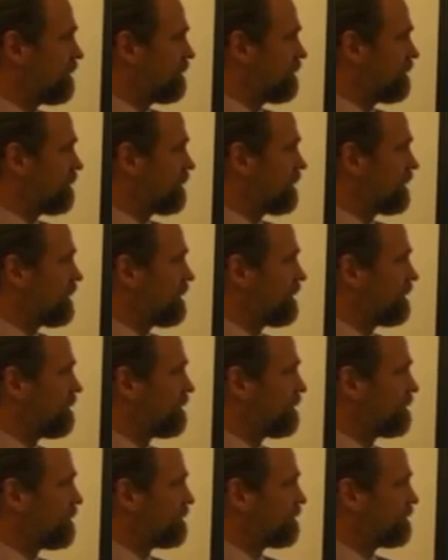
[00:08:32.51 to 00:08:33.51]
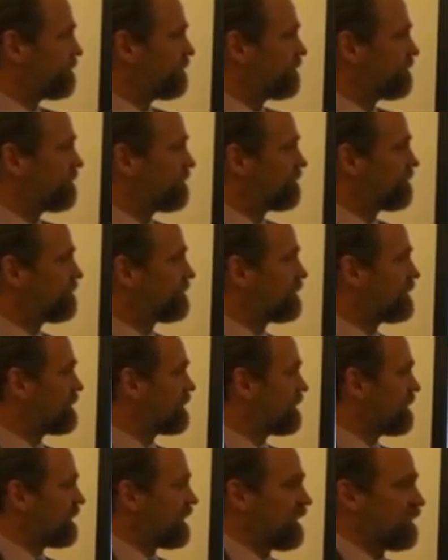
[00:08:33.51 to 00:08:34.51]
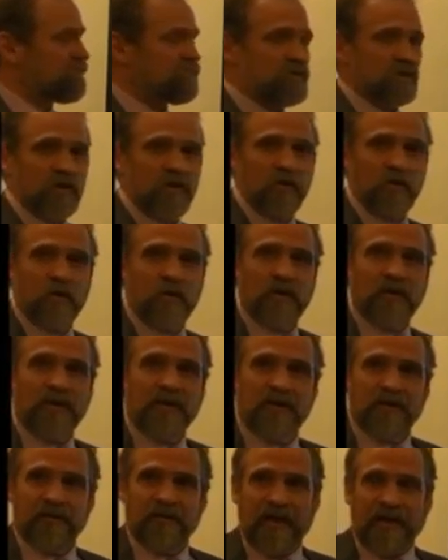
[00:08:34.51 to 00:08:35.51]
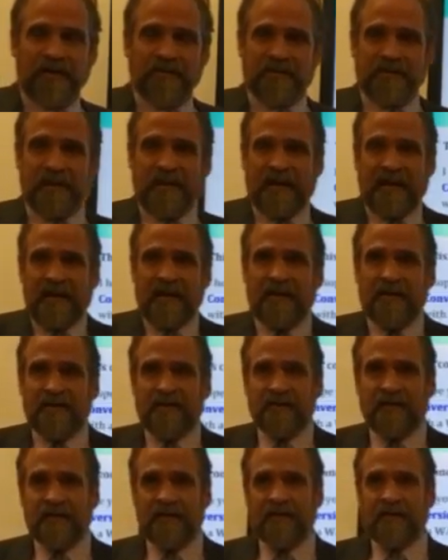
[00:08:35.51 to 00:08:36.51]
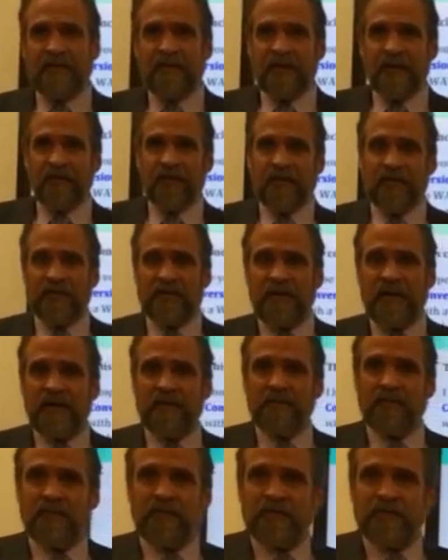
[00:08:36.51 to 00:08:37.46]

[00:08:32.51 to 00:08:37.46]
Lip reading: Okay? And so that is the end of this tape,